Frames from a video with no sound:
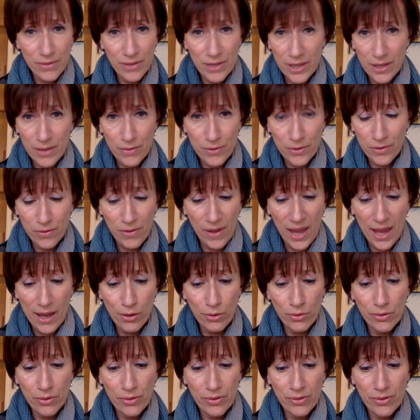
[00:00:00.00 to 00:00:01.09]
the gift of
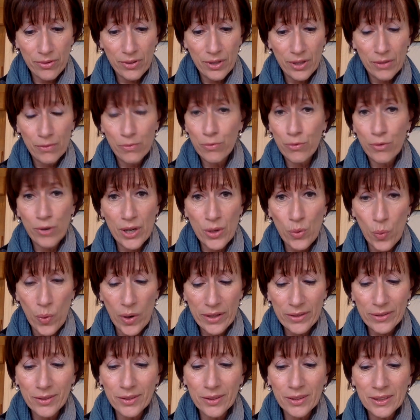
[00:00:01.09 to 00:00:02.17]
health, free
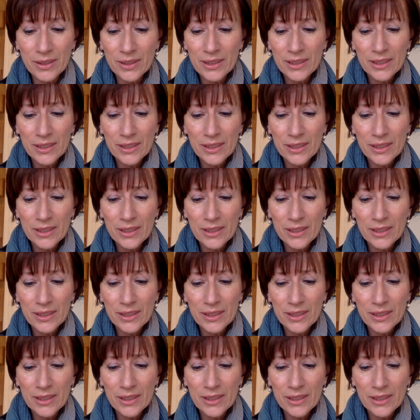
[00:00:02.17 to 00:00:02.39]
will,